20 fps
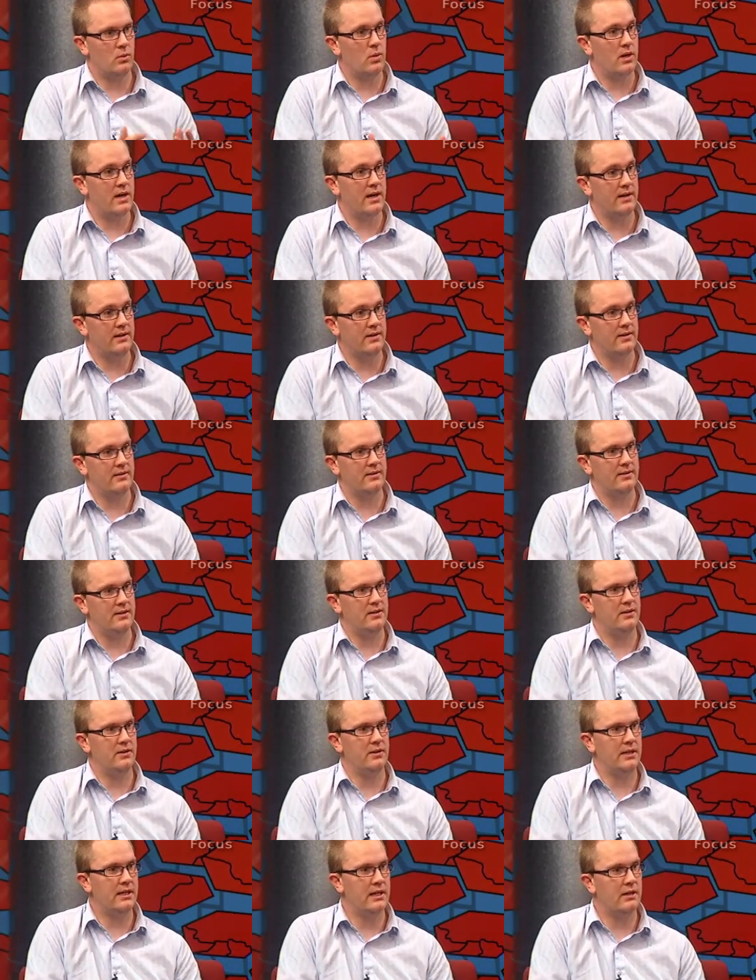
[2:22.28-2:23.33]
the way,
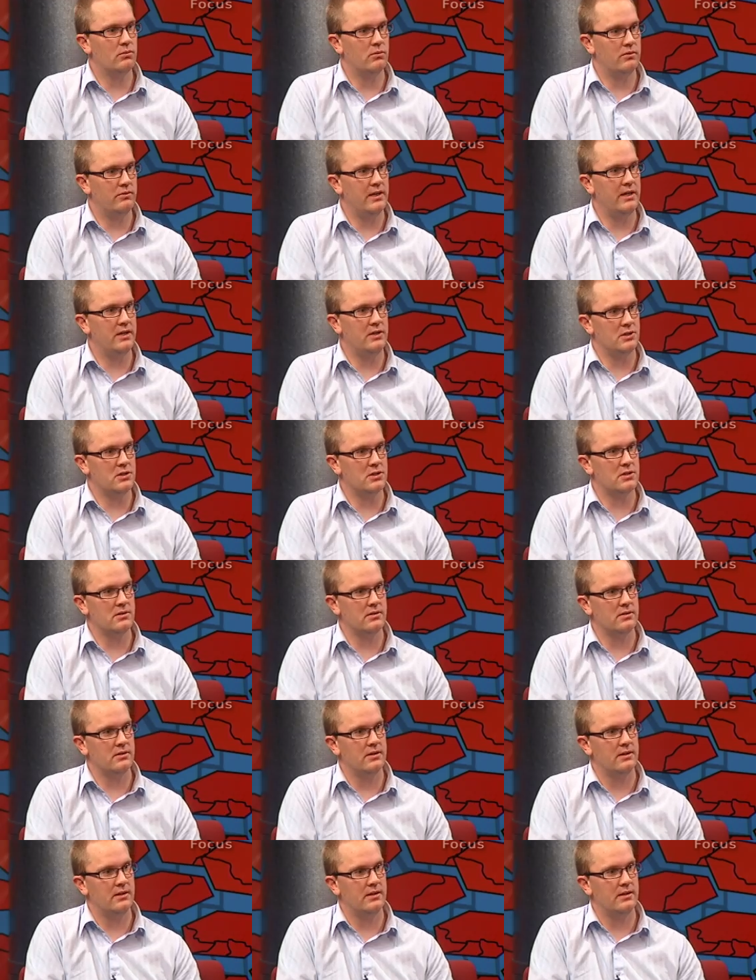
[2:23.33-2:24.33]
you get revenge.